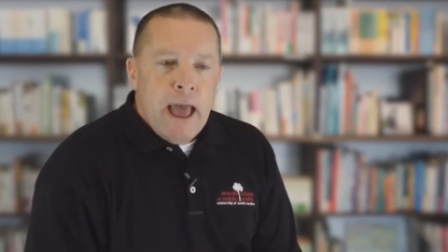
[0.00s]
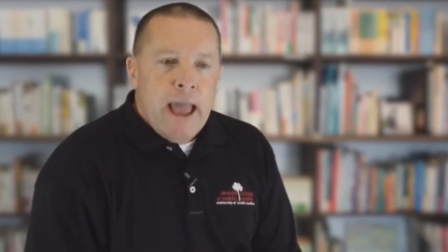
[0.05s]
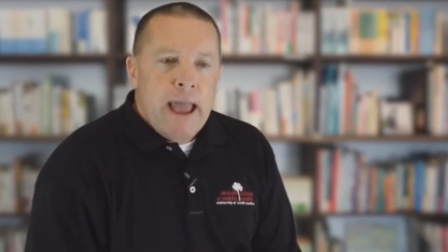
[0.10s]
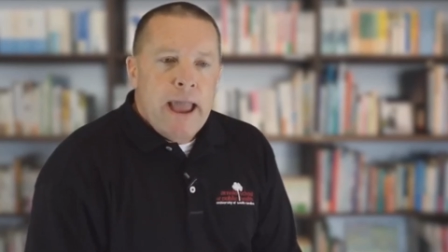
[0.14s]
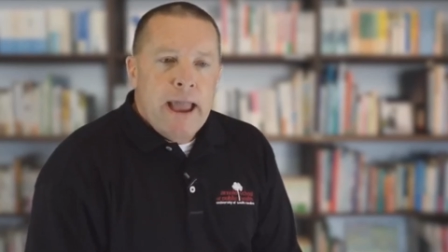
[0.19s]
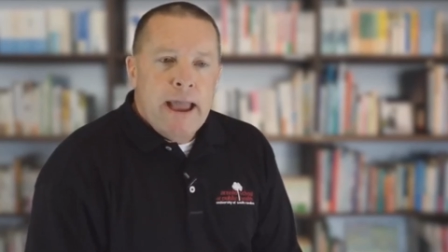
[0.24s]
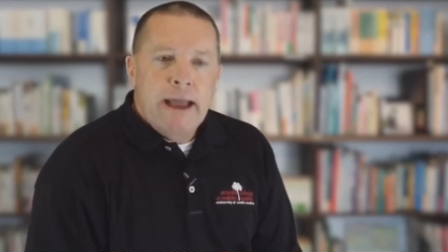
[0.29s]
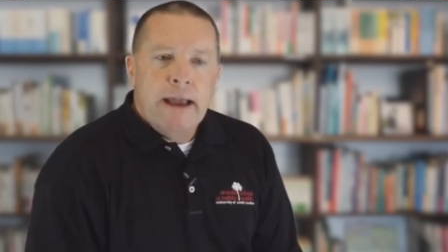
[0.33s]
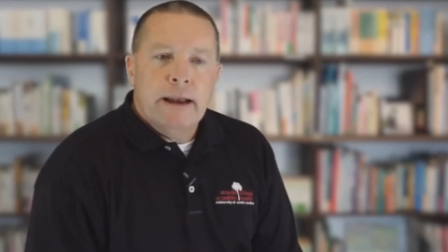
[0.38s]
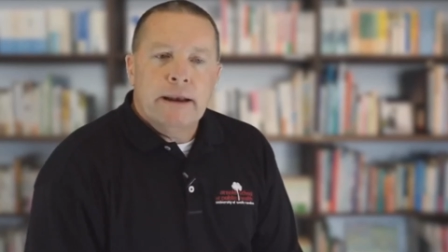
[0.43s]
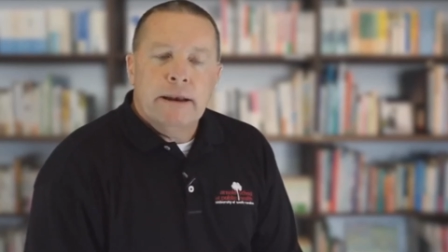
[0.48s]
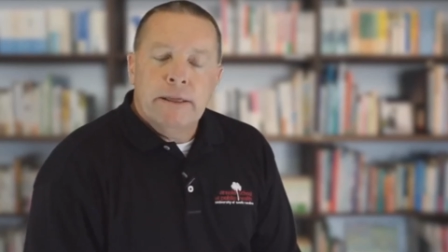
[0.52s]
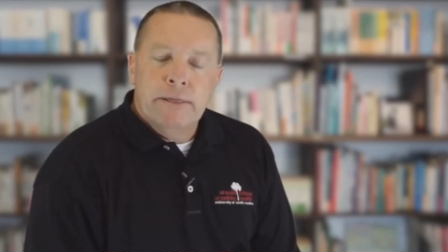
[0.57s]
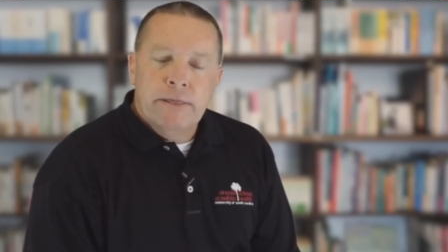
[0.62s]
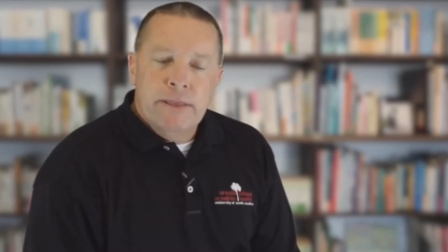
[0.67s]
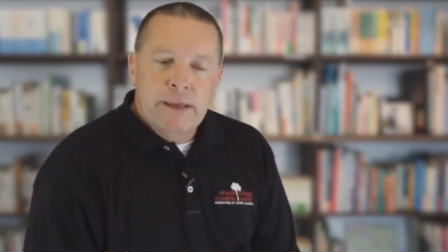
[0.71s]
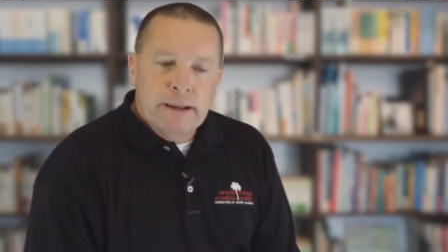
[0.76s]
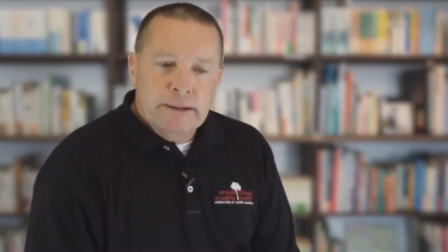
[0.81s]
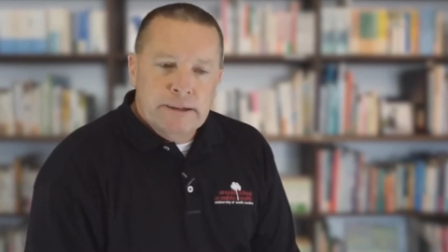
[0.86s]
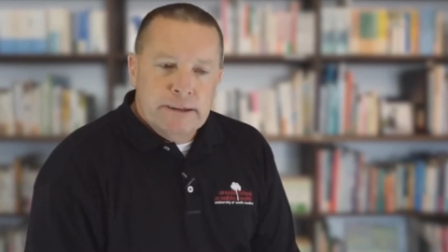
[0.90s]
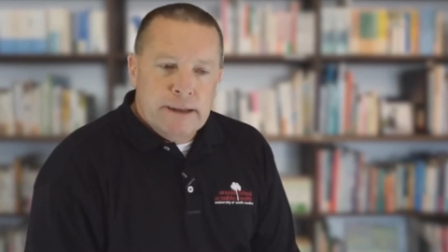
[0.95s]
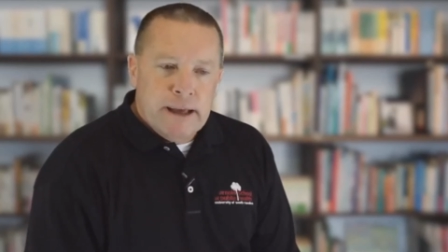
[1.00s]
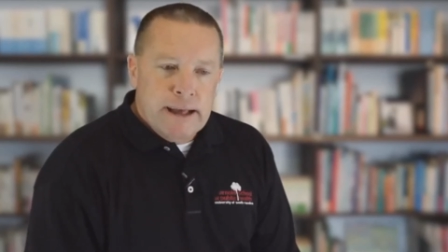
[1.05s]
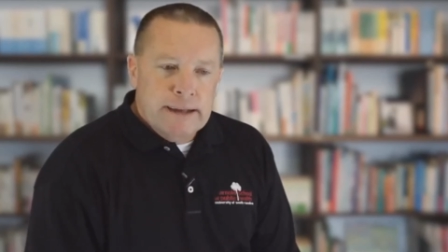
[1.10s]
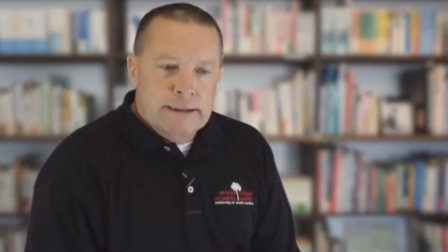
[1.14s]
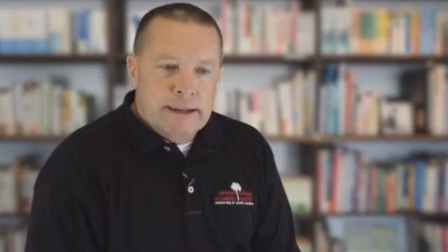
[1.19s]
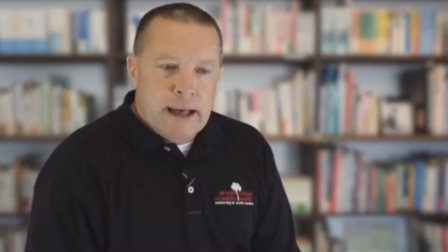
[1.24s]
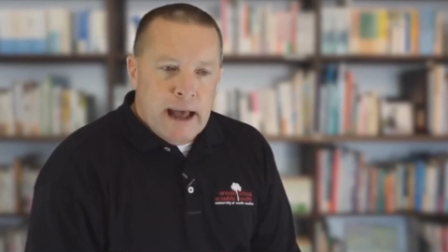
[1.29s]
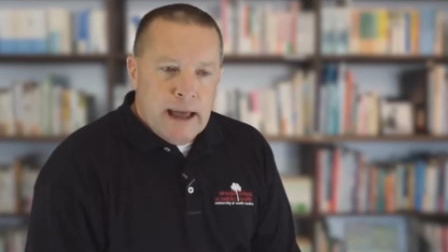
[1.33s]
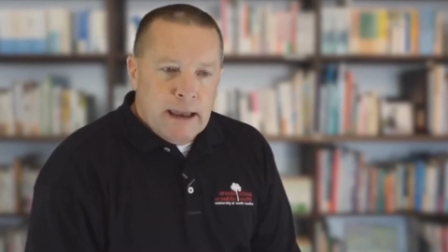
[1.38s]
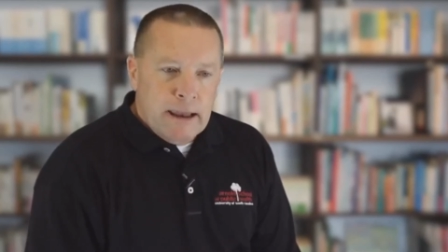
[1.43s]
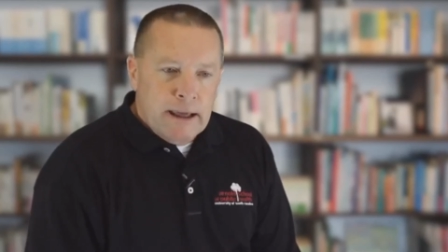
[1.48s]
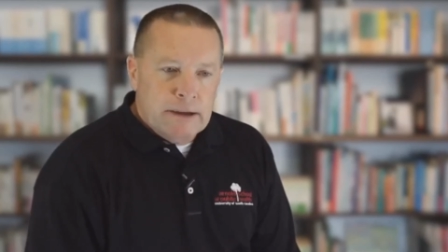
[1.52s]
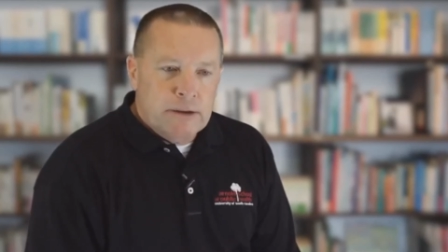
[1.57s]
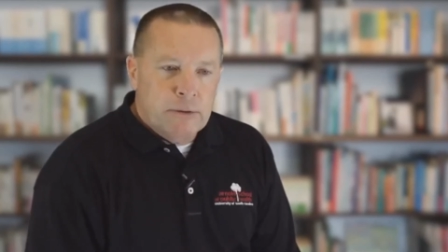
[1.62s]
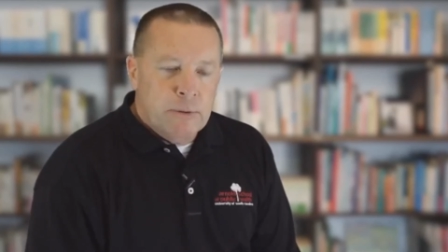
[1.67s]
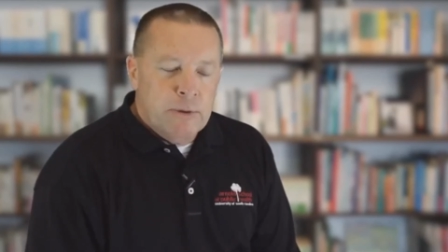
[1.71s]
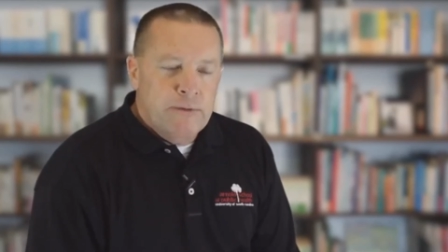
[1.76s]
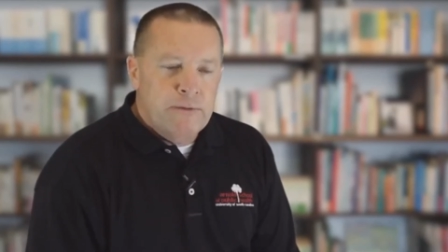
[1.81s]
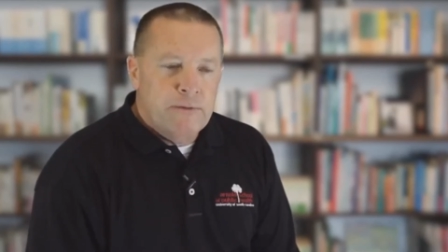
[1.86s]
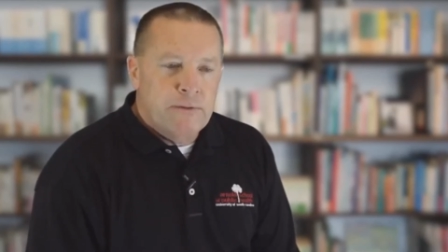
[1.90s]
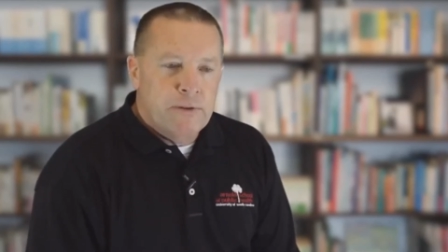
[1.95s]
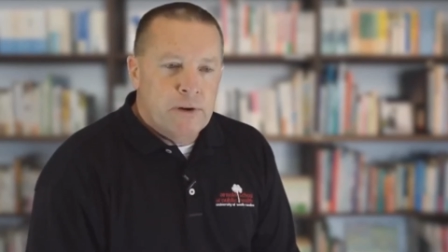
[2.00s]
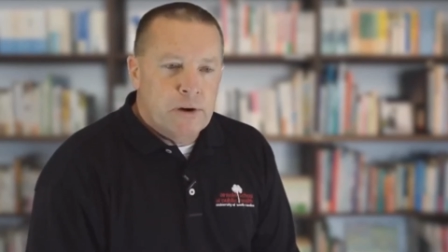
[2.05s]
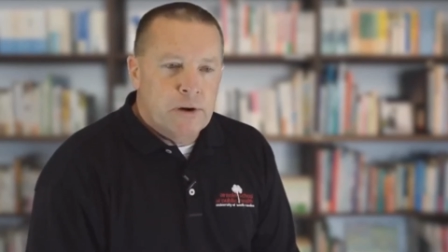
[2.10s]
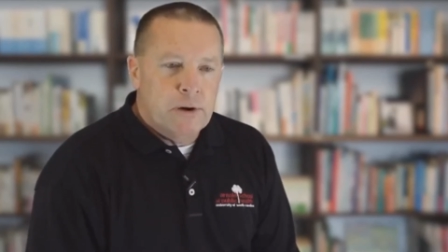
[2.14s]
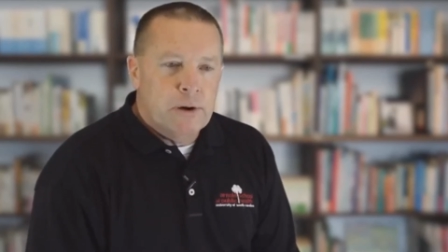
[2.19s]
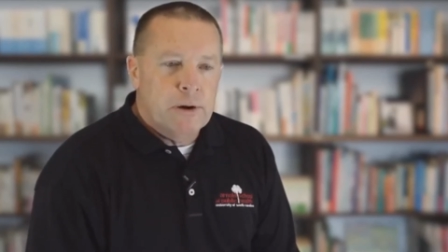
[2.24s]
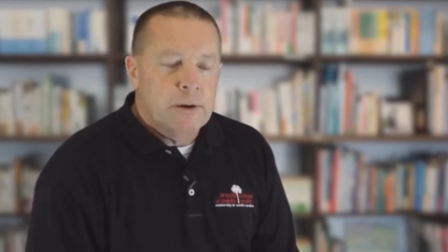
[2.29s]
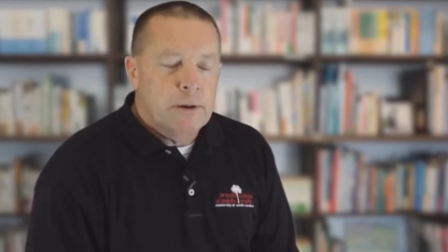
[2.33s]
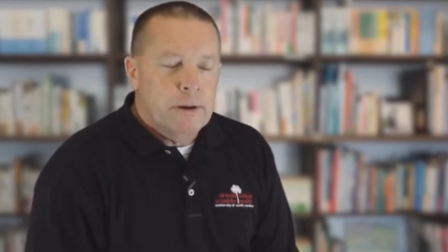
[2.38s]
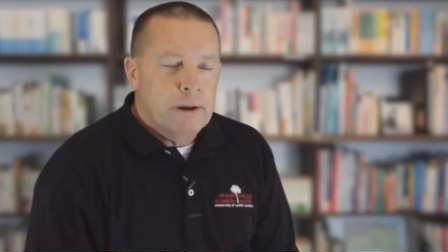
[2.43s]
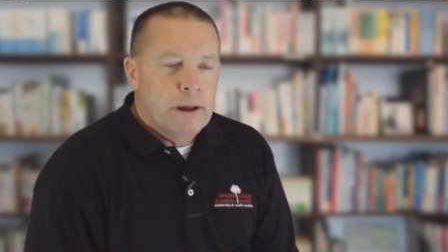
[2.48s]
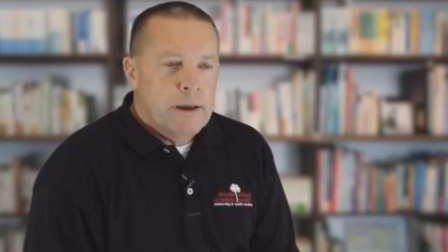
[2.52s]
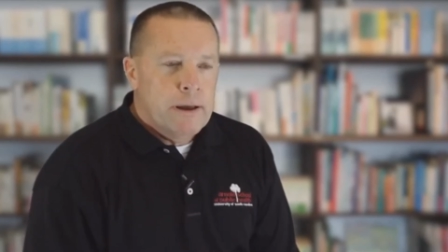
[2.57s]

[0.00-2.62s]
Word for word: And these days, I like to refer